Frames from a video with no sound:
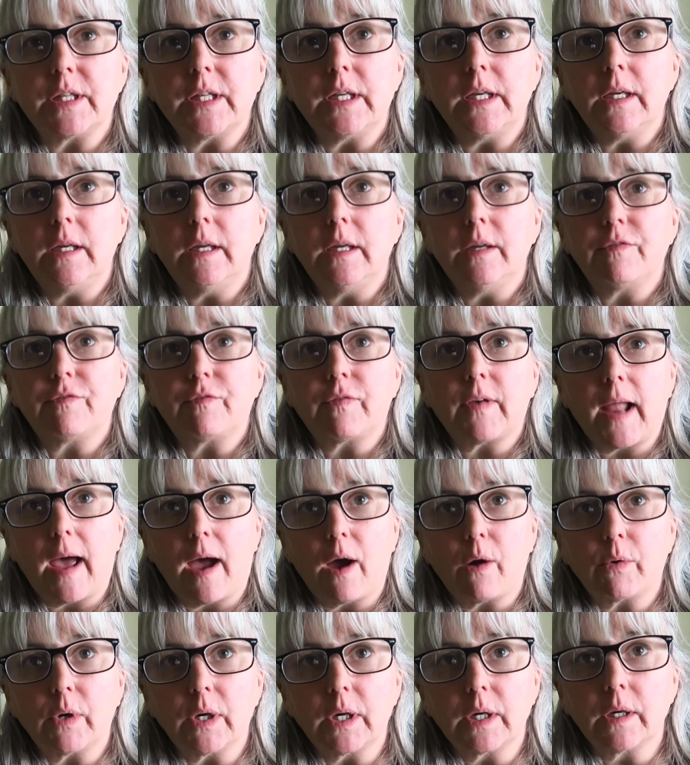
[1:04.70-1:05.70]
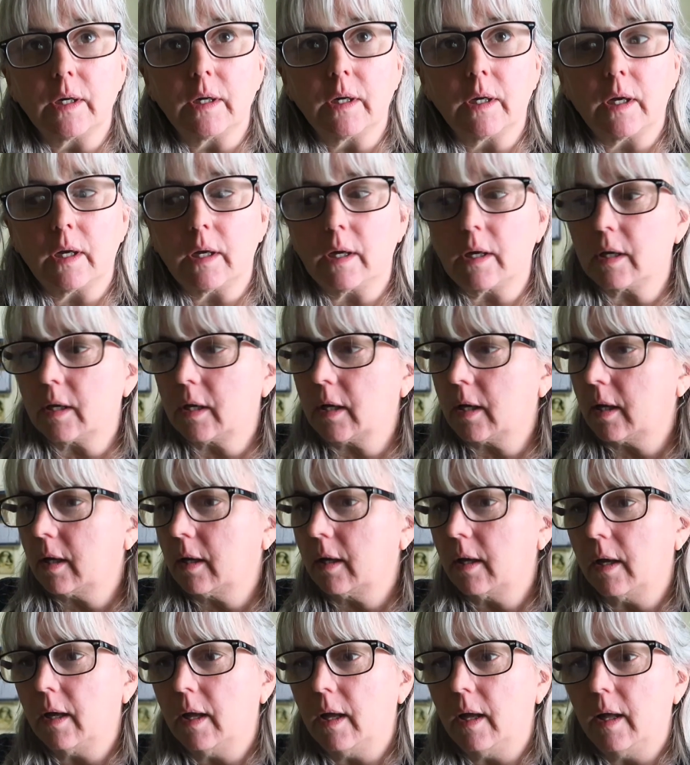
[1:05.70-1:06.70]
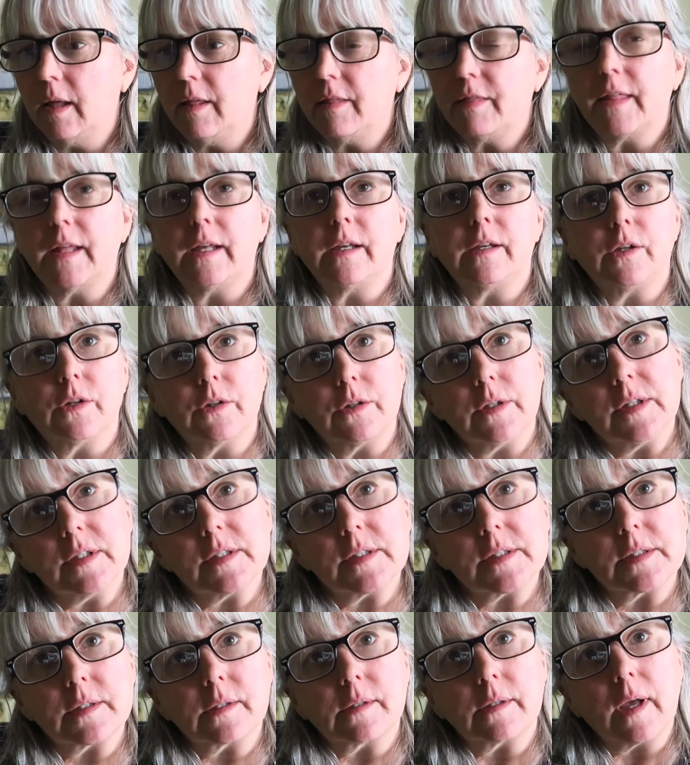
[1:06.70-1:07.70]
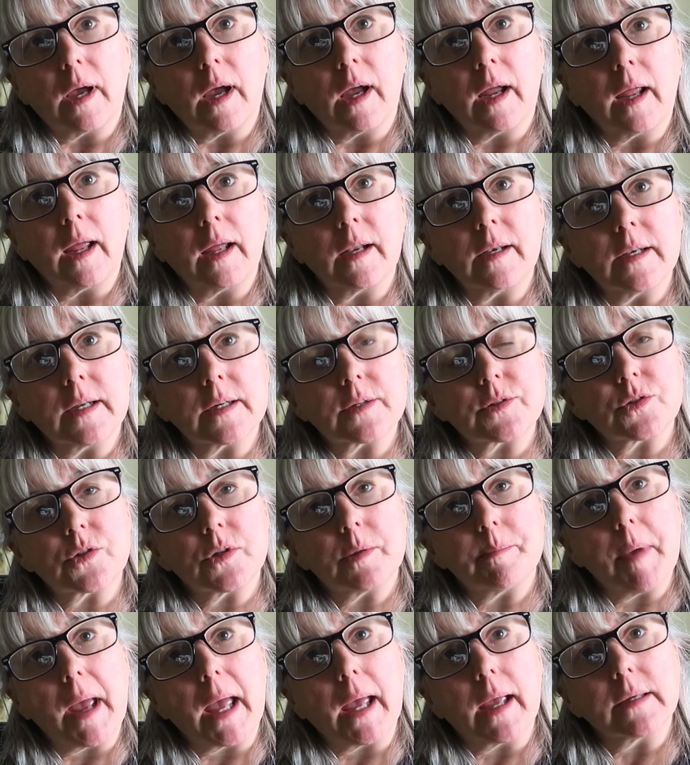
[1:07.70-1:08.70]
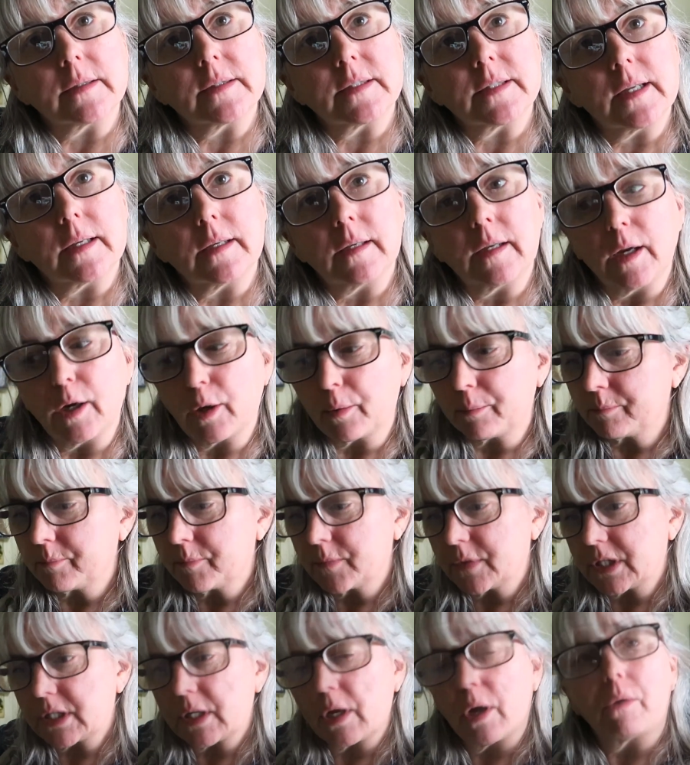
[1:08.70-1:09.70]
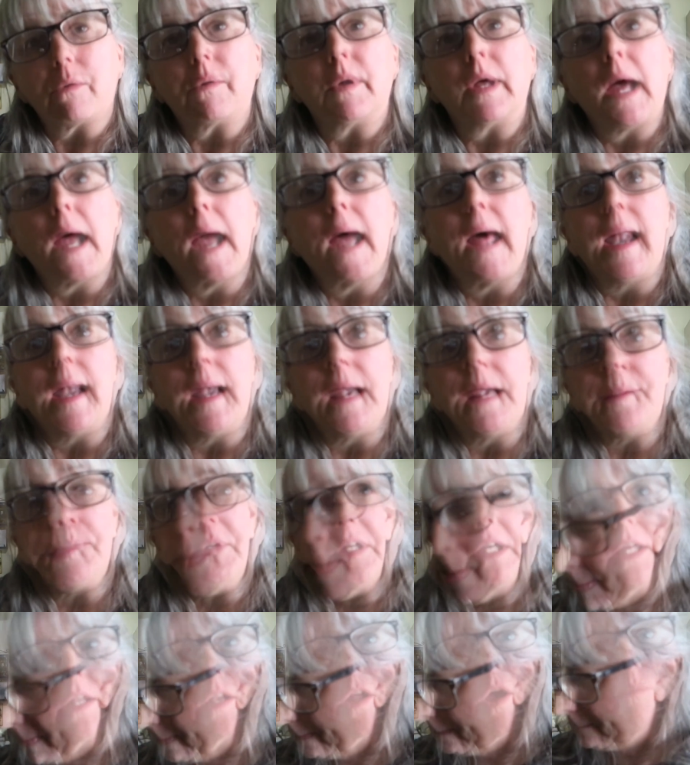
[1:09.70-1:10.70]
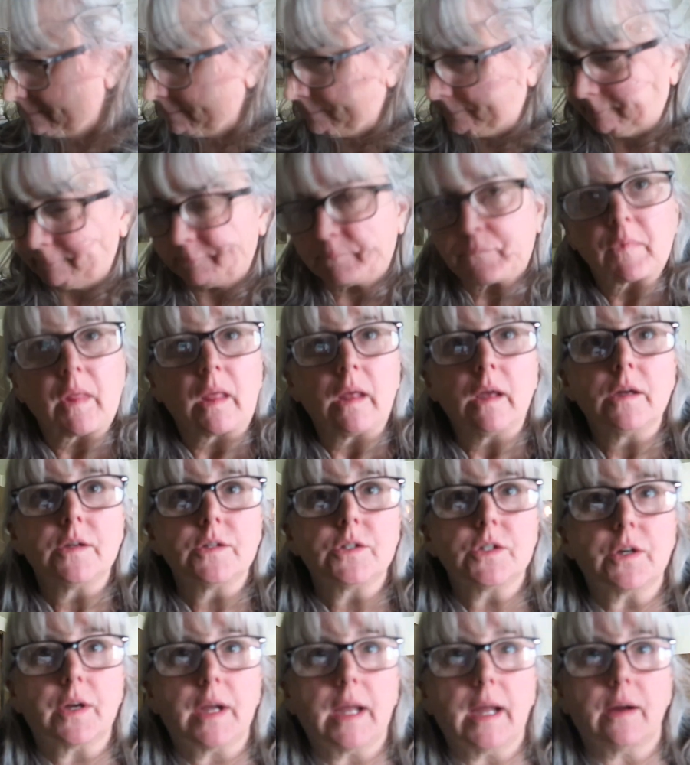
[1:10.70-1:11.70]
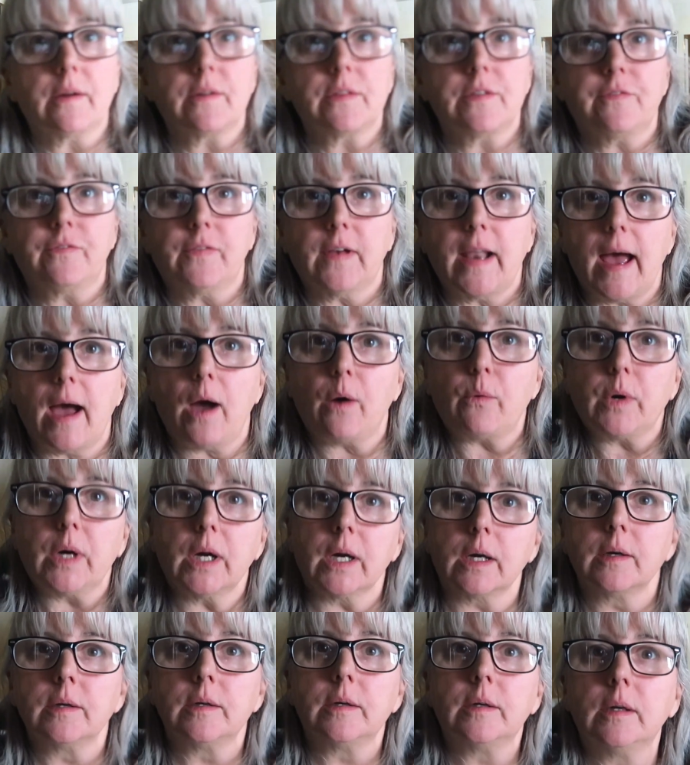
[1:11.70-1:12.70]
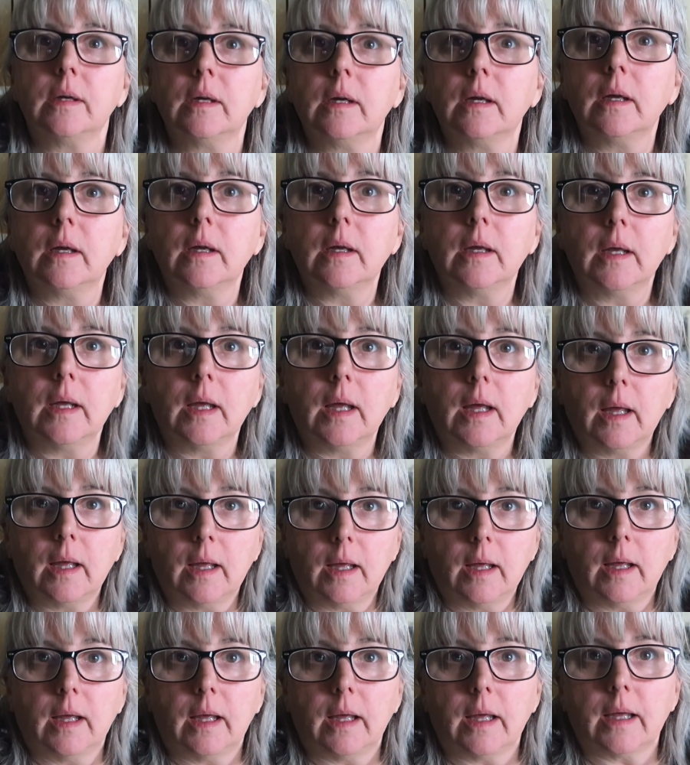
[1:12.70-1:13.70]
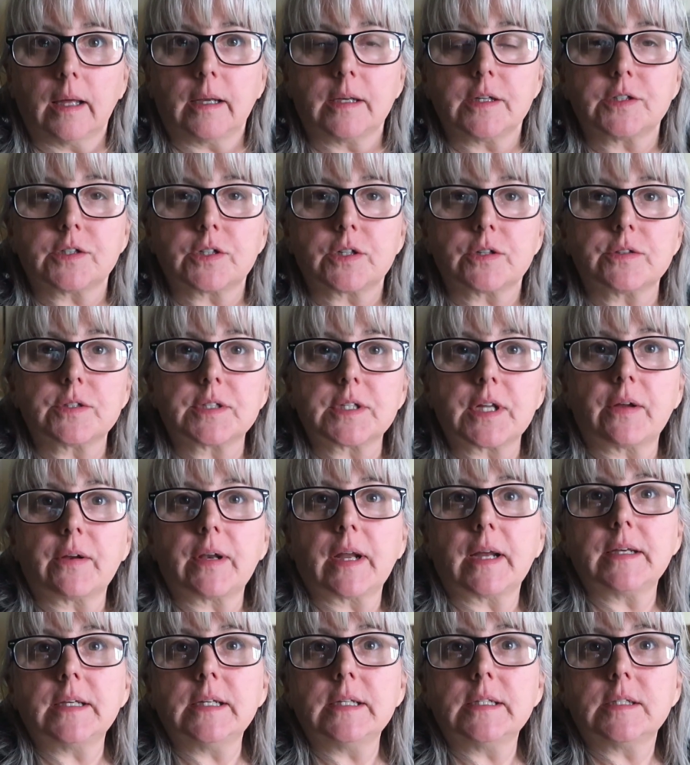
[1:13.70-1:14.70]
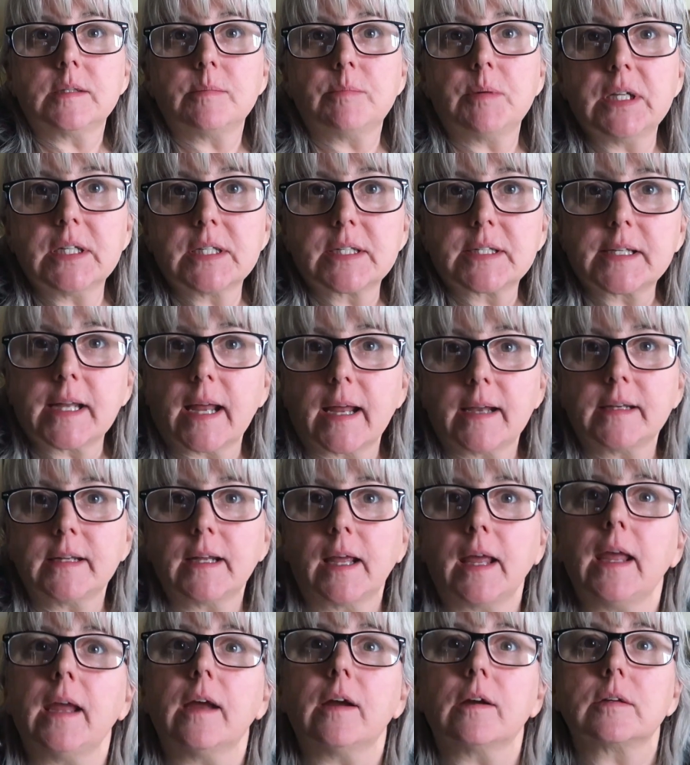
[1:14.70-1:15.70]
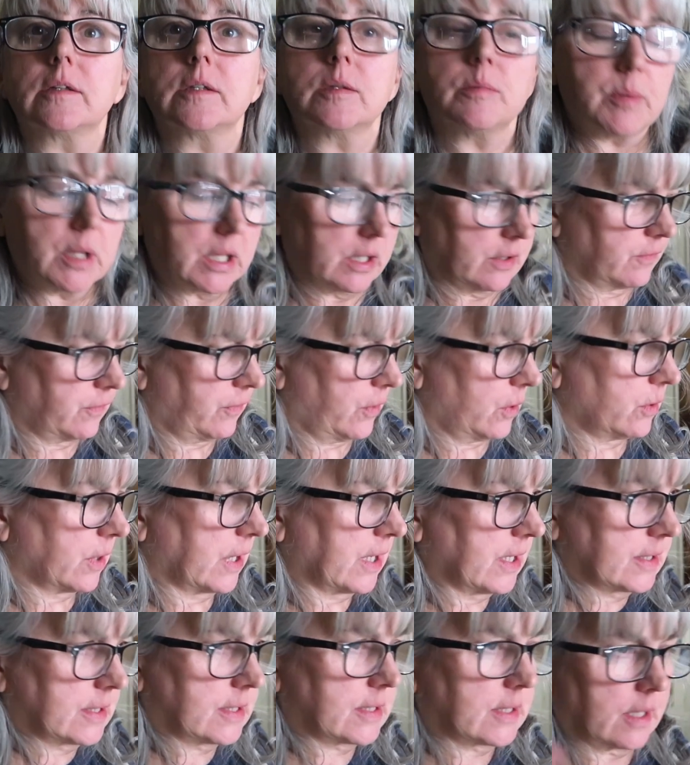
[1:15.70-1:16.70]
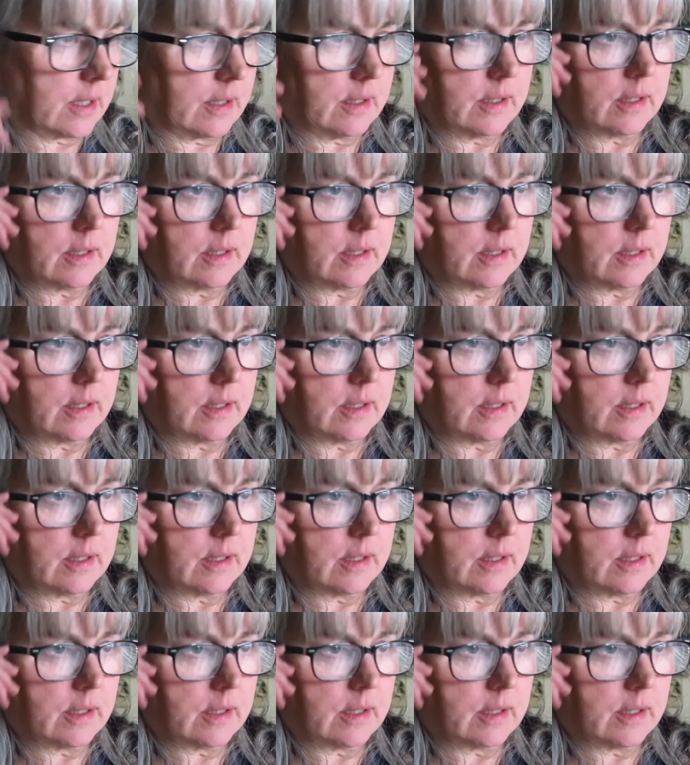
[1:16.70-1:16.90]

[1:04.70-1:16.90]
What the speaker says: the flour. Thank goodness I had an extra bag sitting here. So, okay, let me get on with that. Took care of the flour. And it turns out I need to be standing here to be in focus.